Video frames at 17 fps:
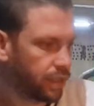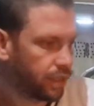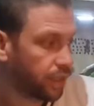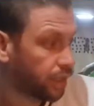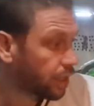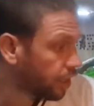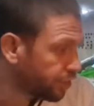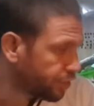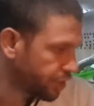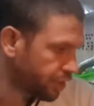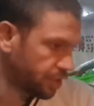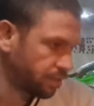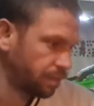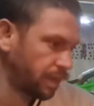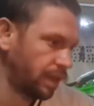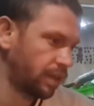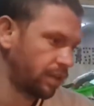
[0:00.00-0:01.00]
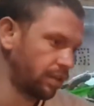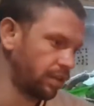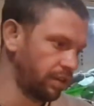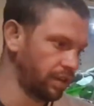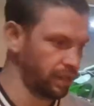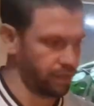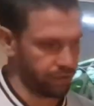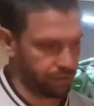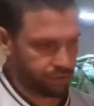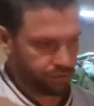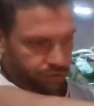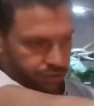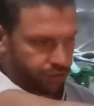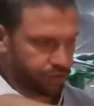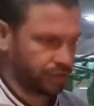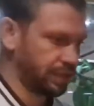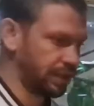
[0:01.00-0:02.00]
enclosure is big, you know, and the
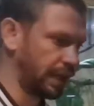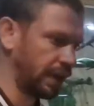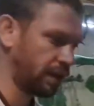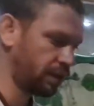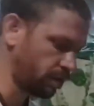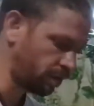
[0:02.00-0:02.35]
snake is